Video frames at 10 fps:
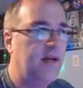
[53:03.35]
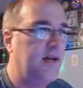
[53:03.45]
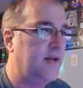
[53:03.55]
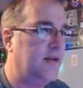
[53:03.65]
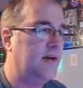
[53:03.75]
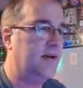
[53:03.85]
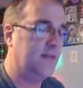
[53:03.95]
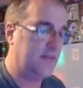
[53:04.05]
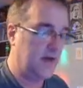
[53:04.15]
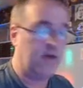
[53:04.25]
And
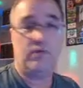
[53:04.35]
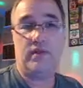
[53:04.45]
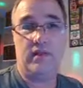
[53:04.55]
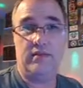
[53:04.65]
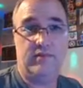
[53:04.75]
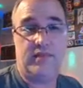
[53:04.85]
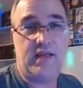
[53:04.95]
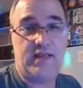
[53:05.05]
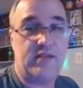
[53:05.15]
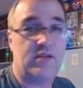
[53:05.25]

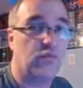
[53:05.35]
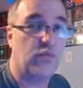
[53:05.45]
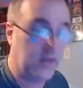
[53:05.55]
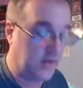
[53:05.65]
that's a really